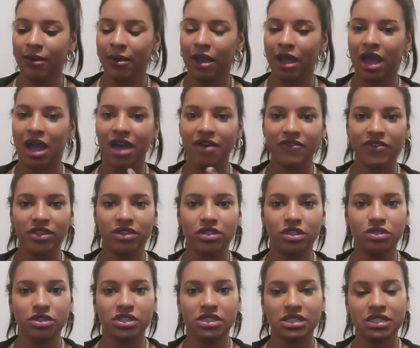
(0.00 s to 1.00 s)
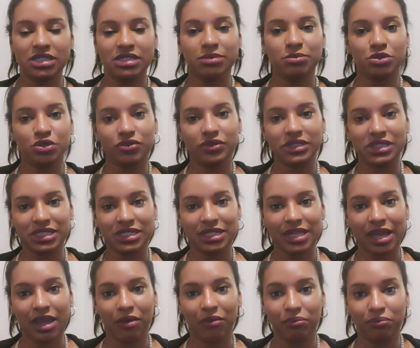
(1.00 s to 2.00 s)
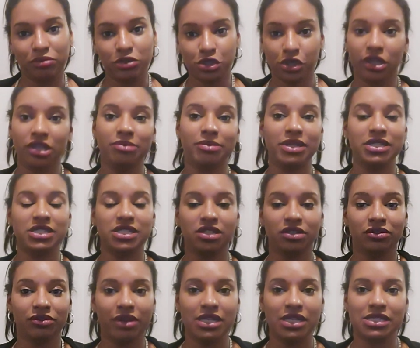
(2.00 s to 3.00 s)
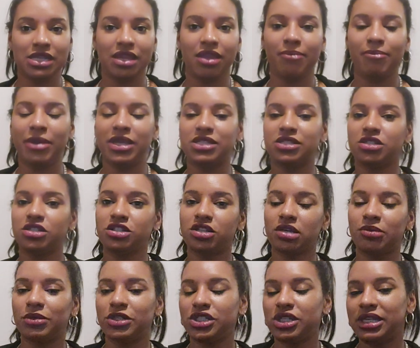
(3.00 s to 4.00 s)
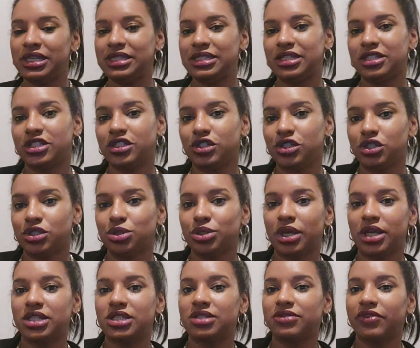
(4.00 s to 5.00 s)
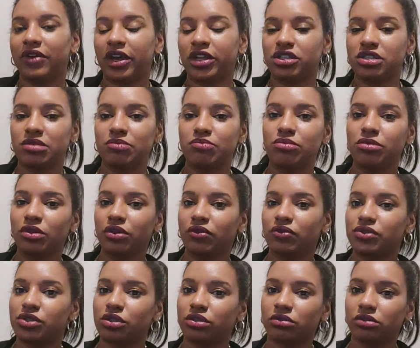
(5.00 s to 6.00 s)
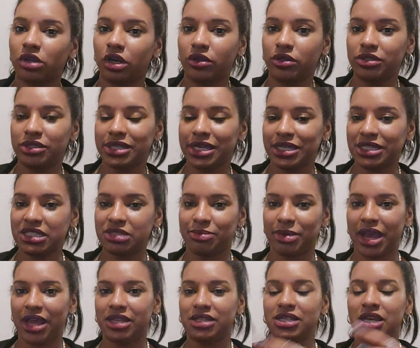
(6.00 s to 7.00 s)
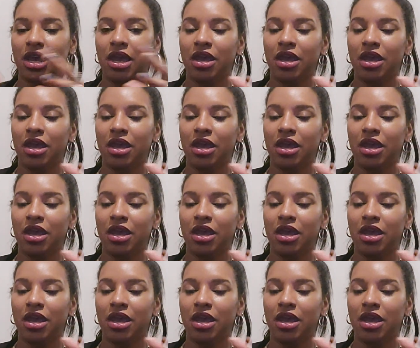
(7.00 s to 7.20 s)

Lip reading: having those systems already there, documented already, makes it so much easier to just transfer, to move, to grow, to expand,